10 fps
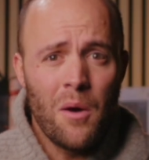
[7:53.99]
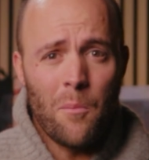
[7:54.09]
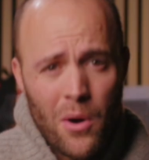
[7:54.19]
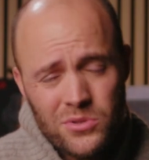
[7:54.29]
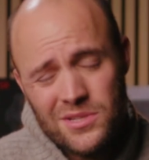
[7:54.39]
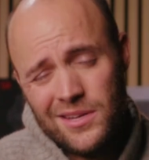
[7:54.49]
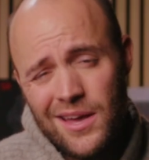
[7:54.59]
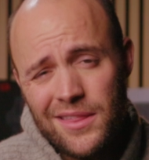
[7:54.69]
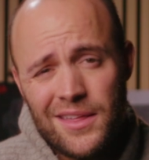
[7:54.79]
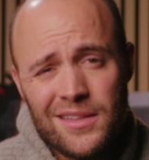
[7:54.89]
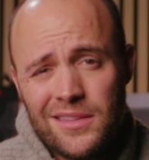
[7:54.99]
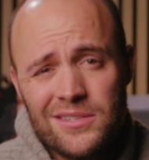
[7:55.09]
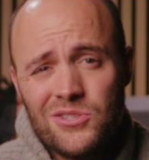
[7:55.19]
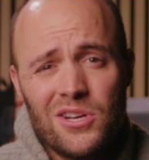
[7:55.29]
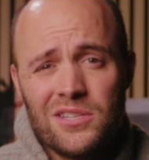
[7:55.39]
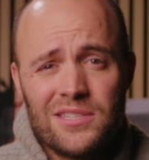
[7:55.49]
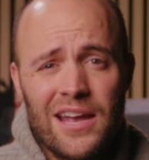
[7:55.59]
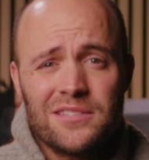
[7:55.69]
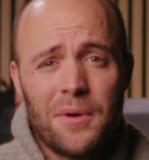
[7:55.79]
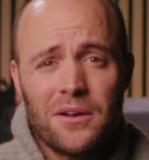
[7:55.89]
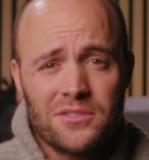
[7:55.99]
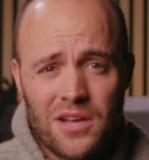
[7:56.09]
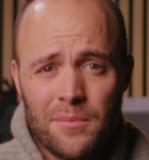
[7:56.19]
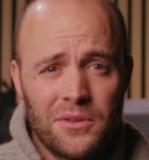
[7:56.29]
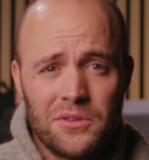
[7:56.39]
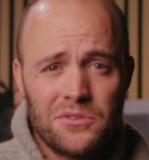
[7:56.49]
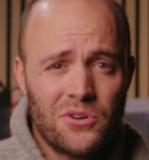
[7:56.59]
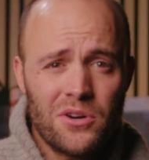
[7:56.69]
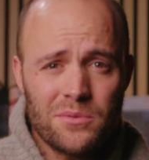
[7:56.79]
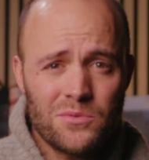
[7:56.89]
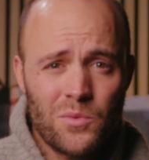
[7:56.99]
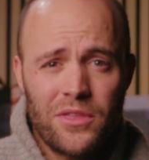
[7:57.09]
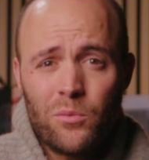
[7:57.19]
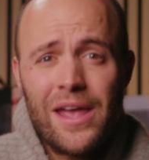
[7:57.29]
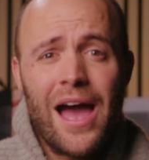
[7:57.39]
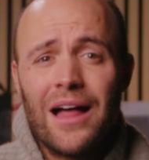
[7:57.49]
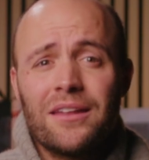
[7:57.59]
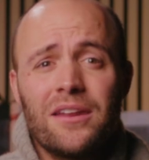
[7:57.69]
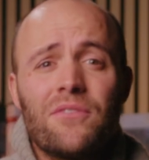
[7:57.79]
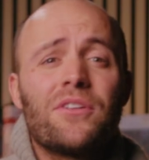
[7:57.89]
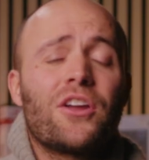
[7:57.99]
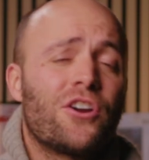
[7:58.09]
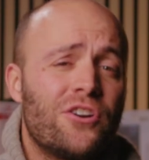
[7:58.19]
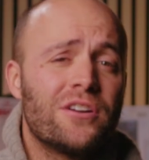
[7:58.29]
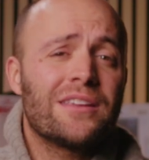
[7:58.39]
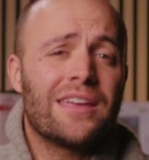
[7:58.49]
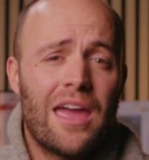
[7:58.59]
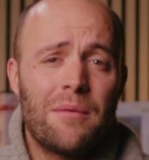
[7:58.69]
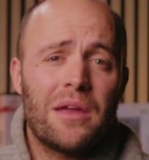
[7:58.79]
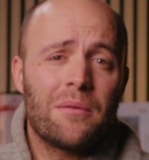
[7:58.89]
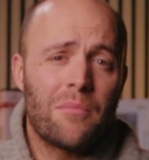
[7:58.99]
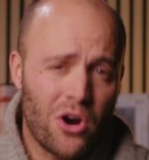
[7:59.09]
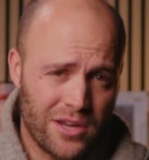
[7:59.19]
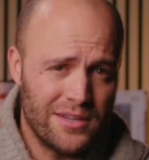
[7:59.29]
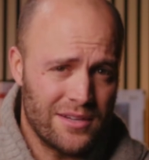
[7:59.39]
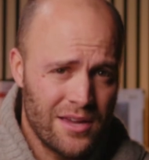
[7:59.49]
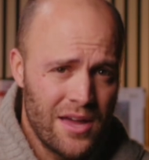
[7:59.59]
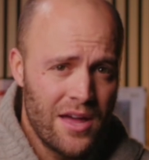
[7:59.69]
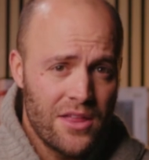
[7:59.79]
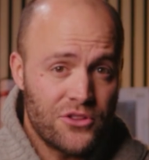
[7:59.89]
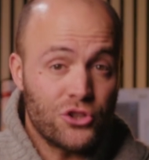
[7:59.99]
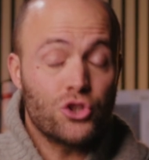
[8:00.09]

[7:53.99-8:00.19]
Mostly, I think this is just Xbox coming to terms with the reality of the current gaming market. They're